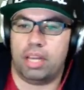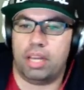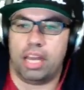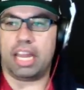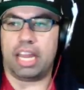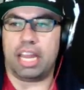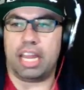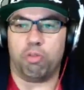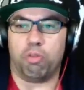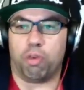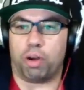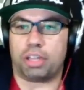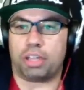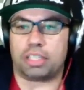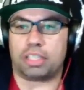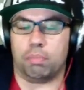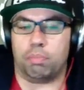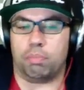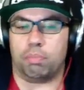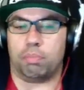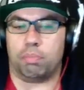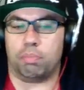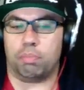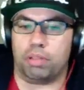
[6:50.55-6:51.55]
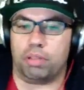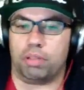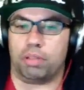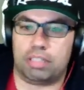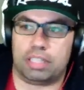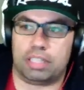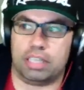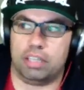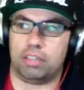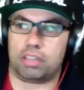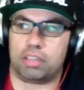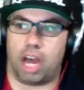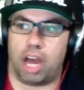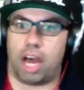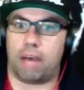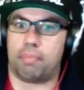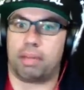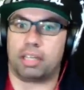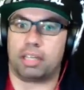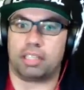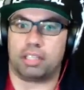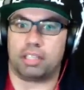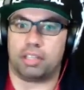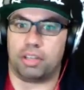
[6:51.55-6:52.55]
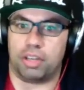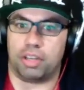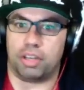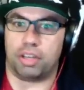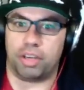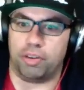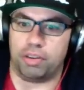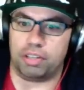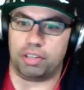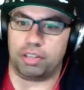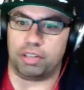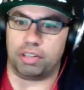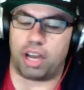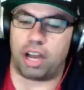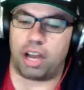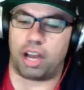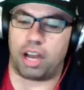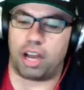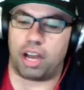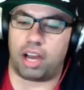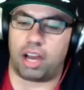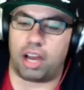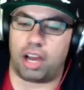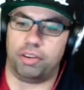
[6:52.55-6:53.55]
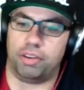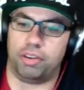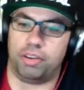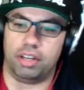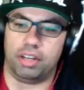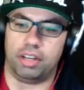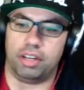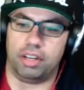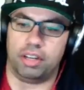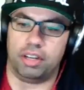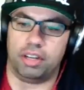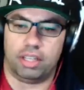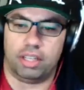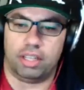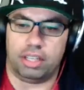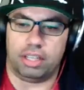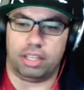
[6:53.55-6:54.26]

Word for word: But he, he works the booth. He'll sell comics to you and talk to you, and